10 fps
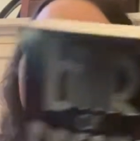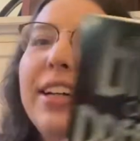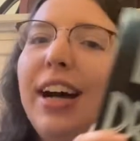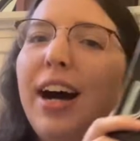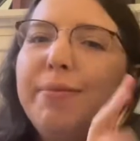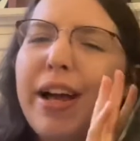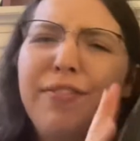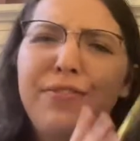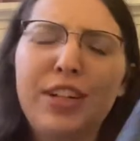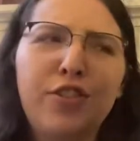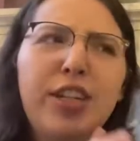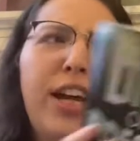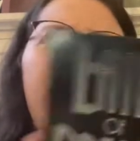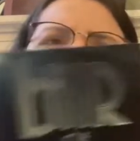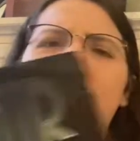haven't finished it.
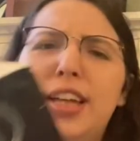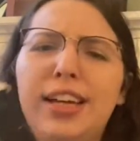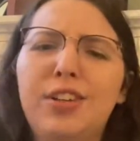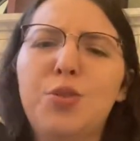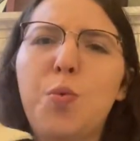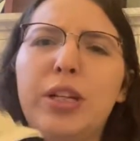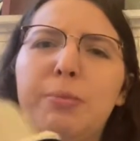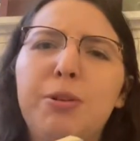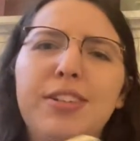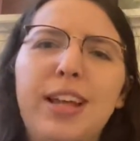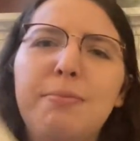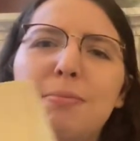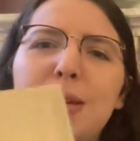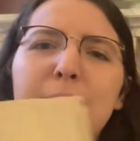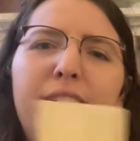I've got like 20%
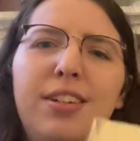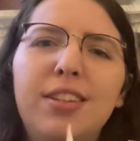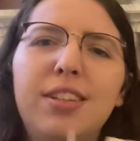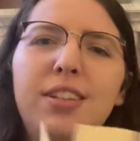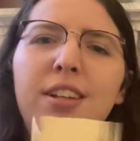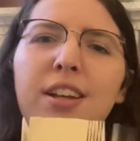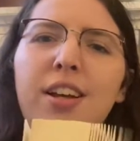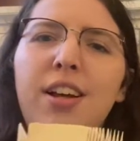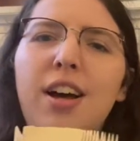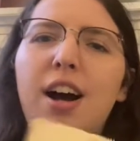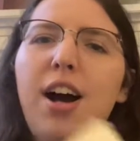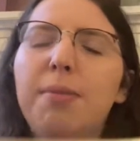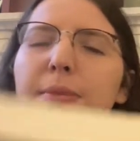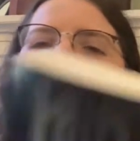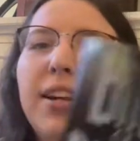maybe into this,
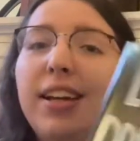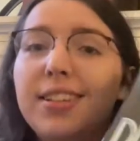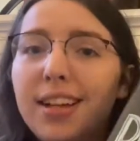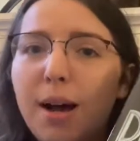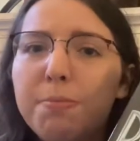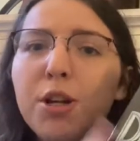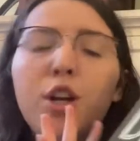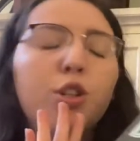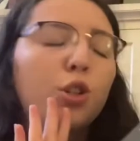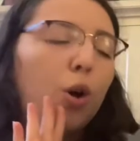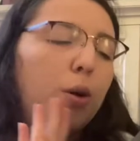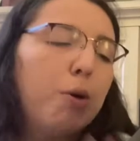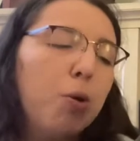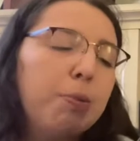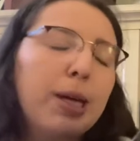and then I stopped. So I'm
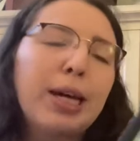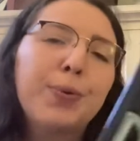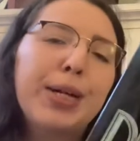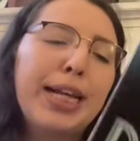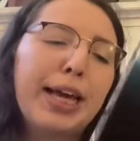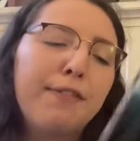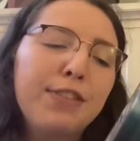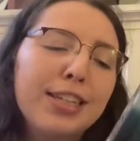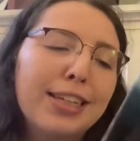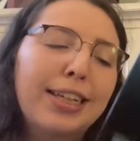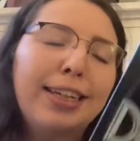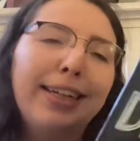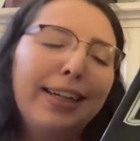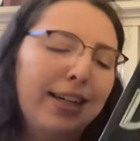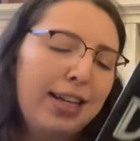hoping reading it
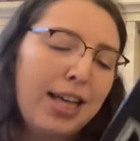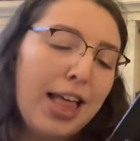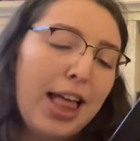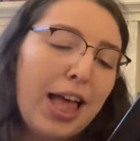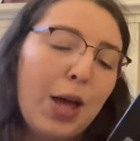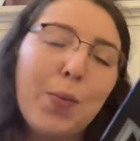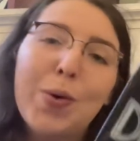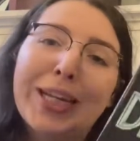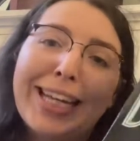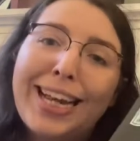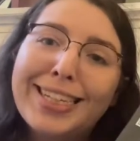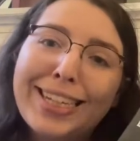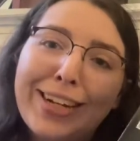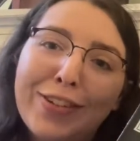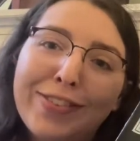physically, I won't get as
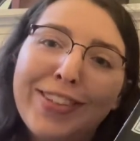scared.